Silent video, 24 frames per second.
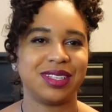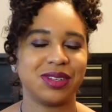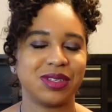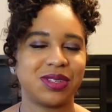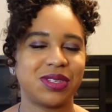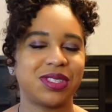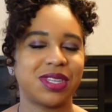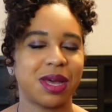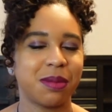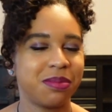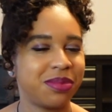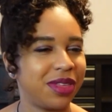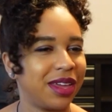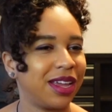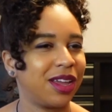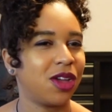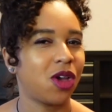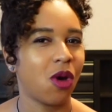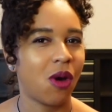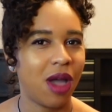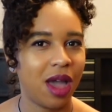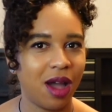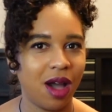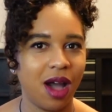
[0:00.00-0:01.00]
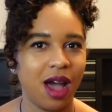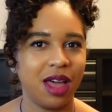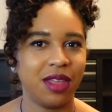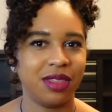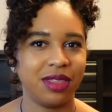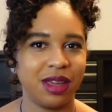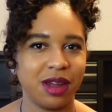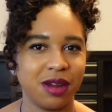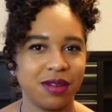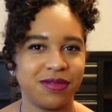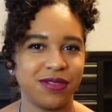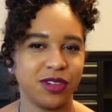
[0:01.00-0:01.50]
There's something going on
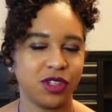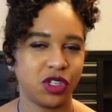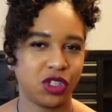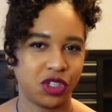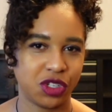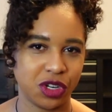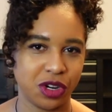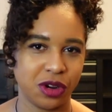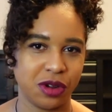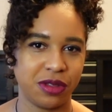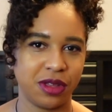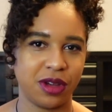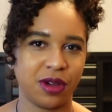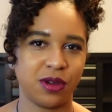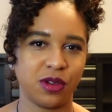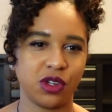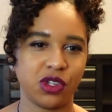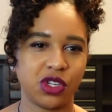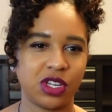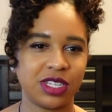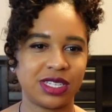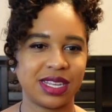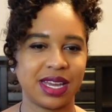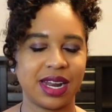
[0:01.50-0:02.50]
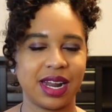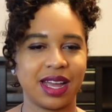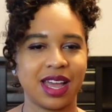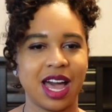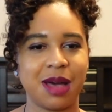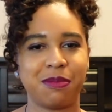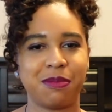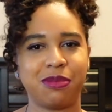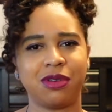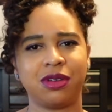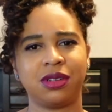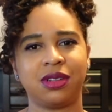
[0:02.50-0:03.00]
there for sure though. She said a
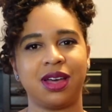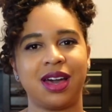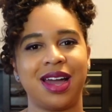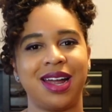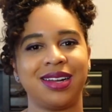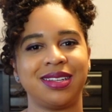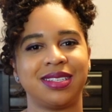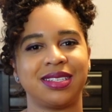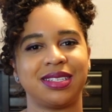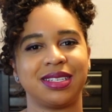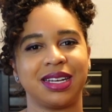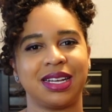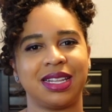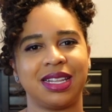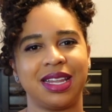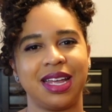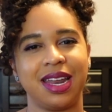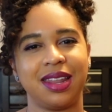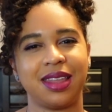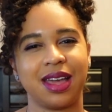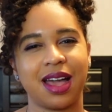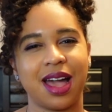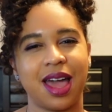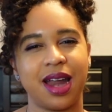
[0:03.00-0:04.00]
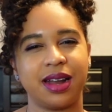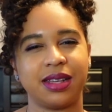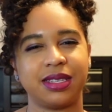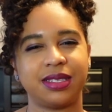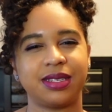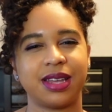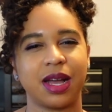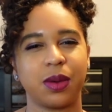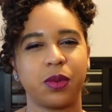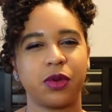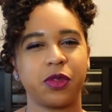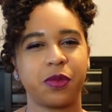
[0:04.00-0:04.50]
couple lines to Clint that kind of
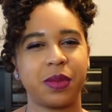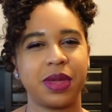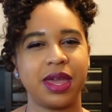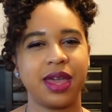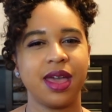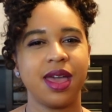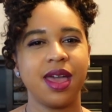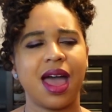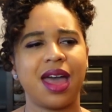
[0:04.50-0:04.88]
stuck with me.